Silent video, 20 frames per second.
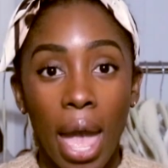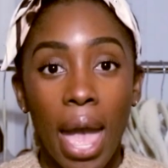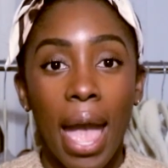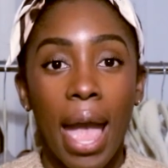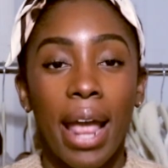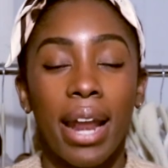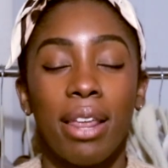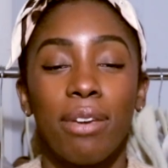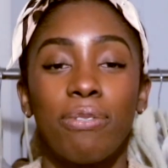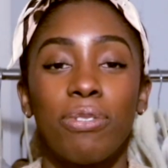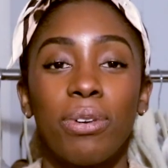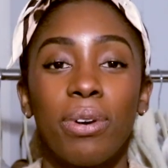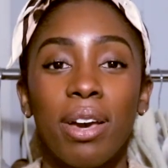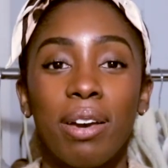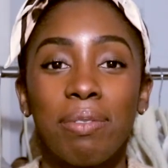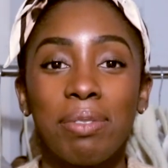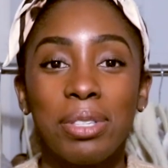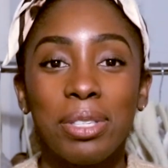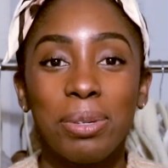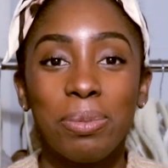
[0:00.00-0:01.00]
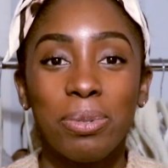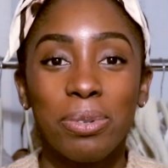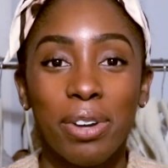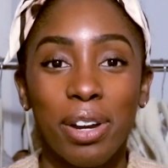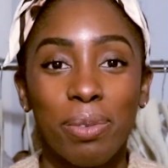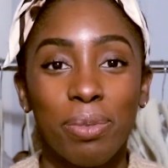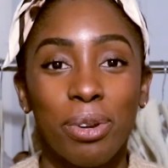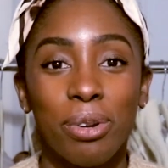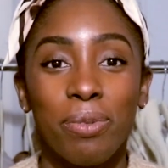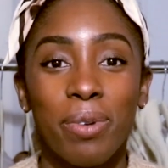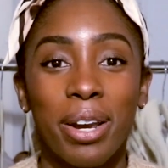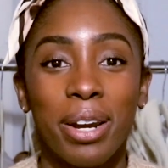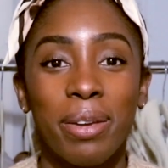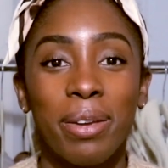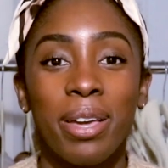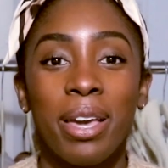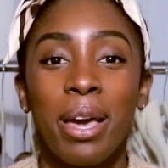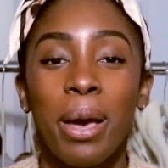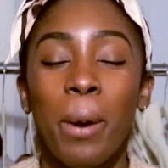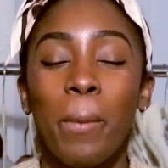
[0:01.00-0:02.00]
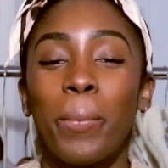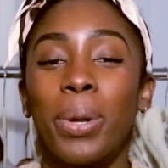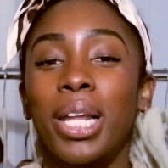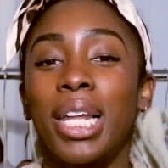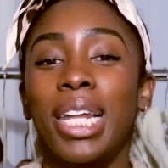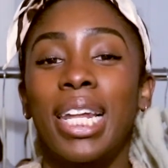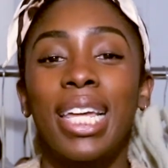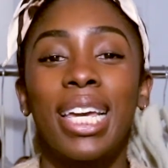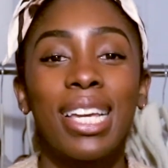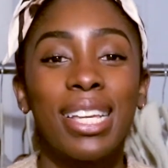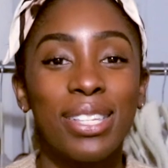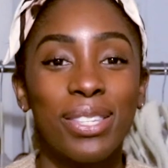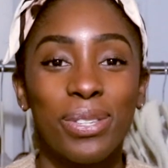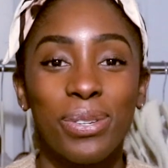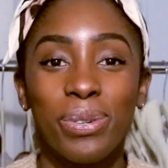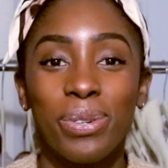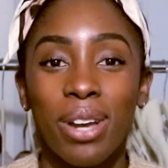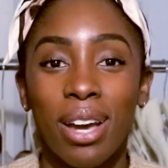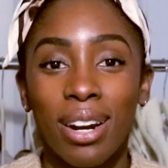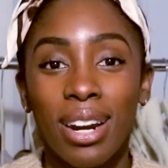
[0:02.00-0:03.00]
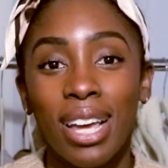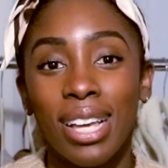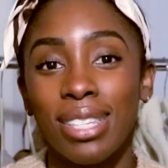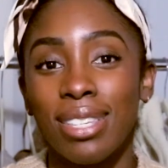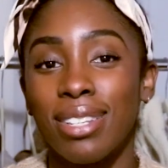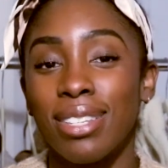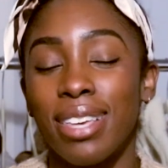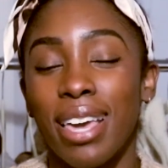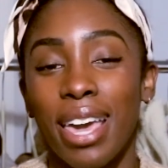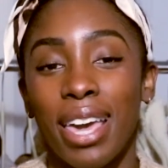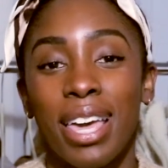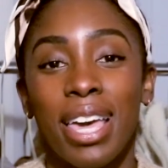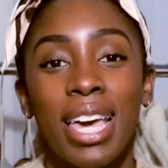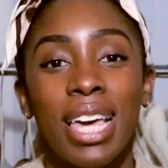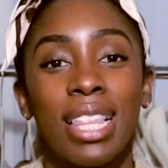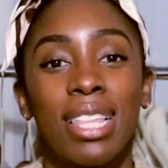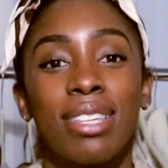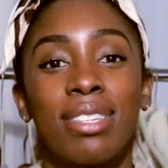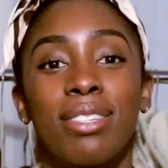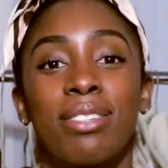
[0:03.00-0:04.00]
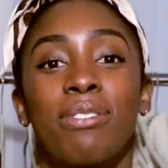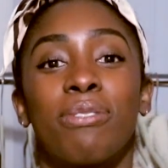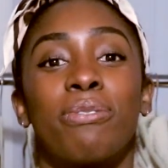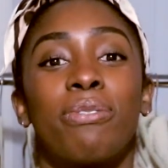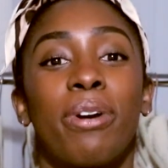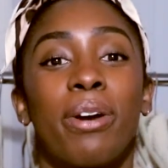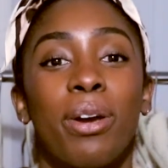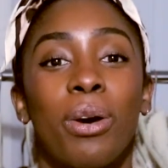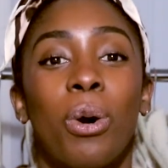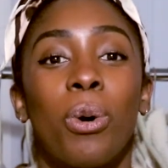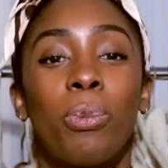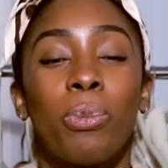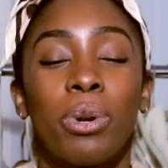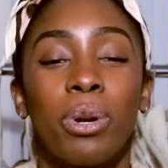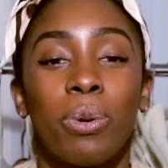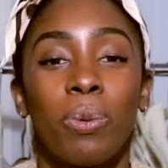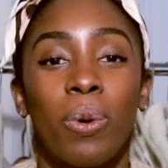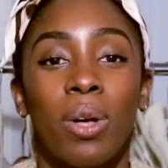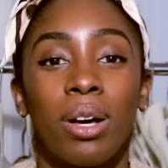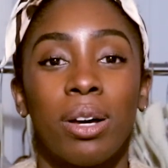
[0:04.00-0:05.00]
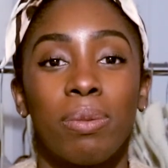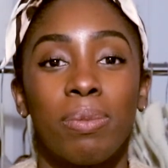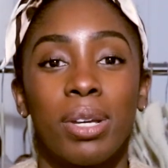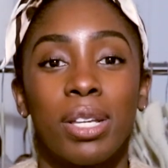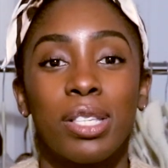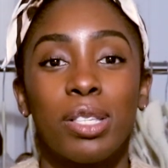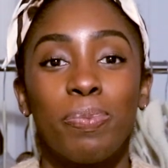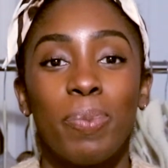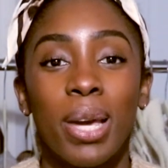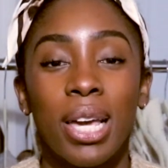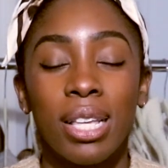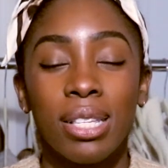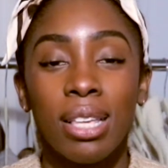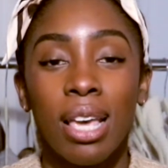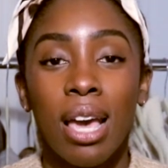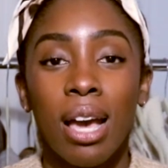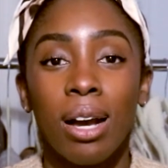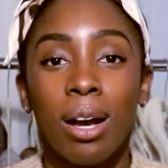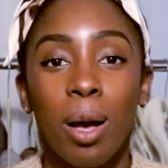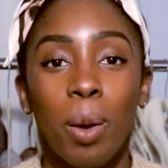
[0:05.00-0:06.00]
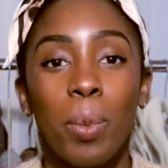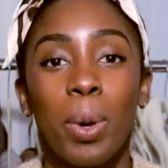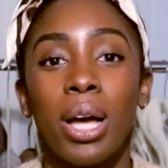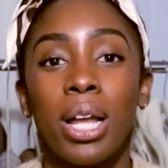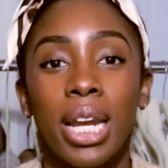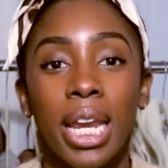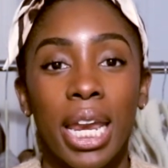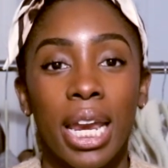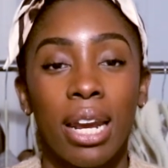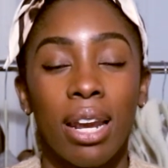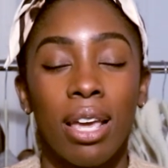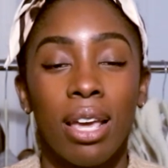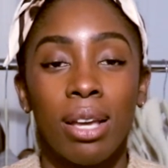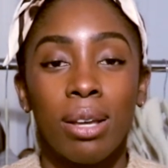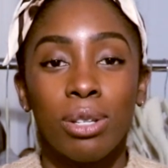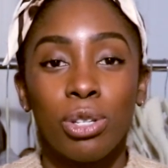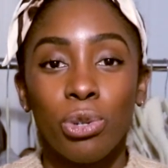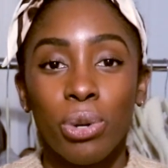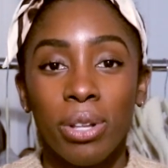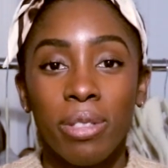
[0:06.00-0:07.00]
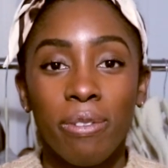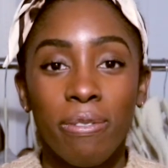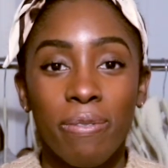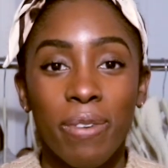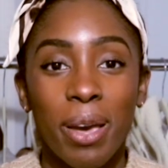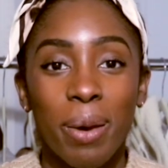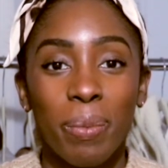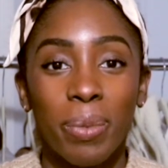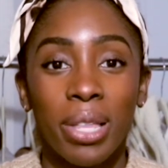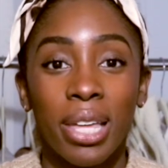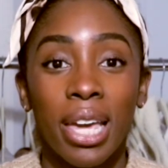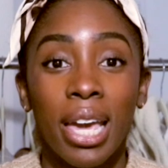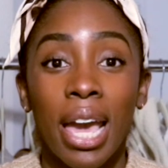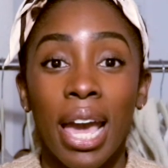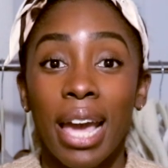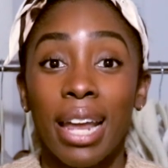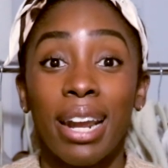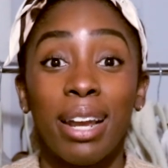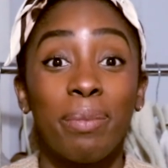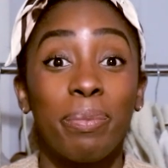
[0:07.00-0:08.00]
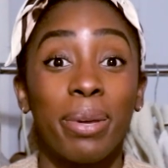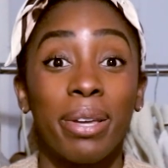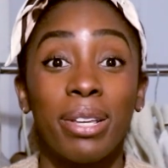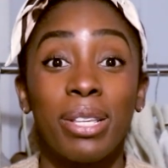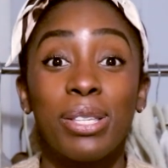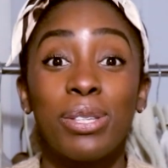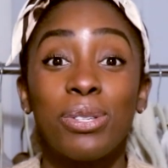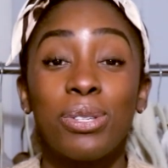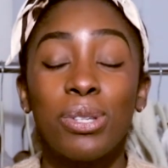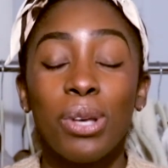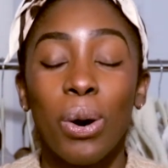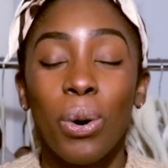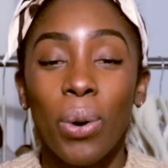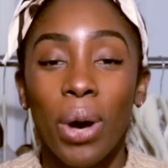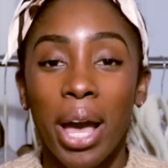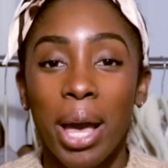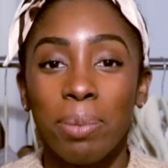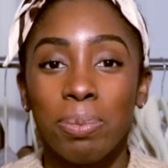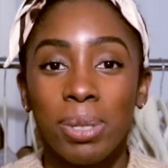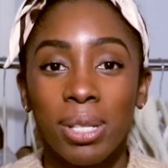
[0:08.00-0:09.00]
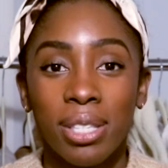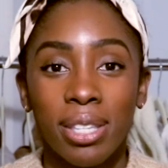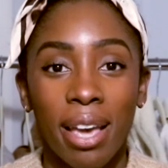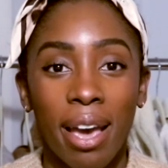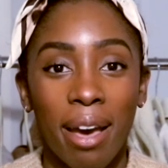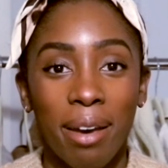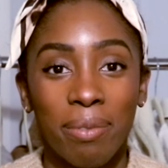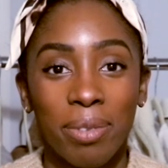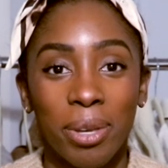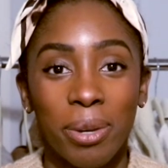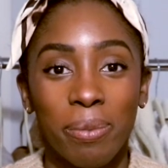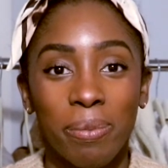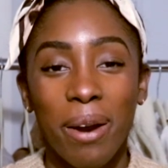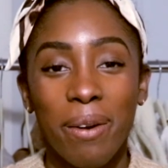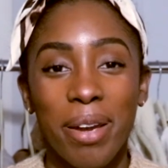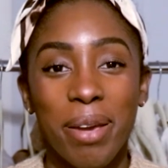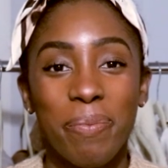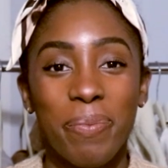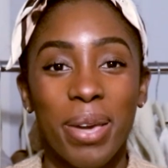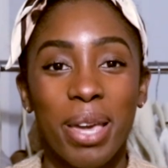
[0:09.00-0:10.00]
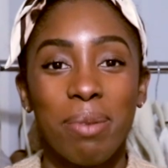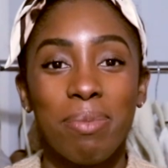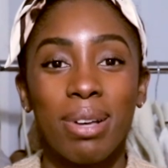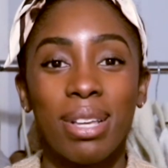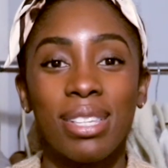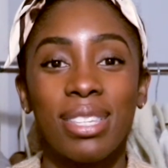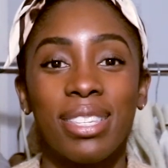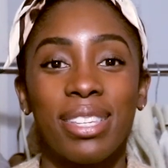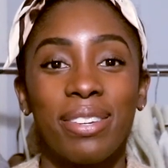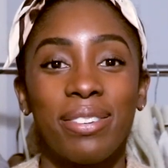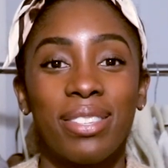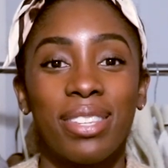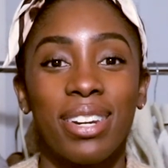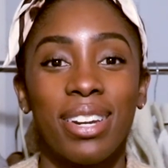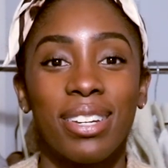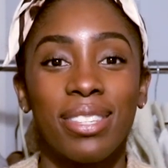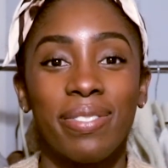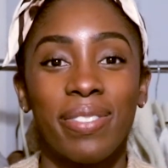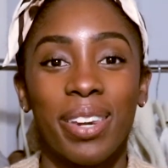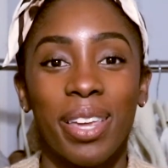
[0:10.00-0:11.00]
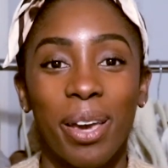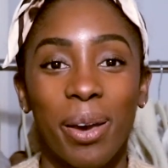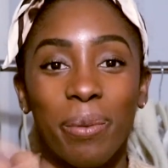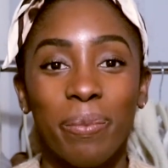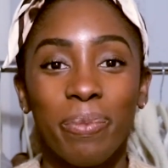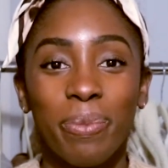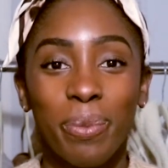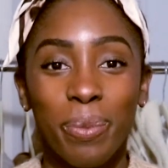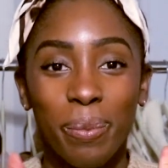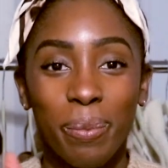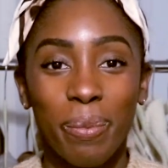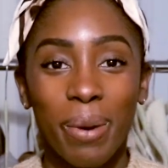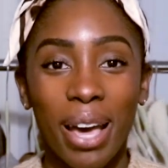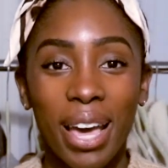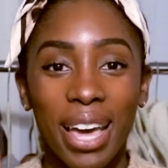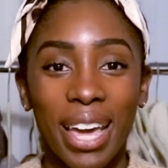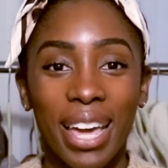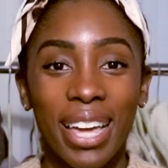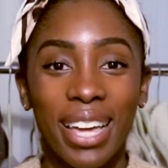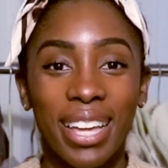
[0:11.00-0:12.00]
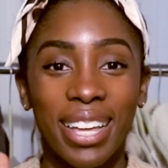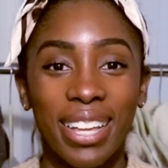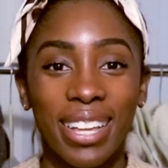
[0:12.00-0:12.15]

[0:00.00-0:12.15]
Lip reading: And if you haven't subscribed already, please do not hesitate. This is a very open and welcoming space. Come on in, join the family, and I'd be so happy to have you. Alright babe, I'll see you in the next video. Bye!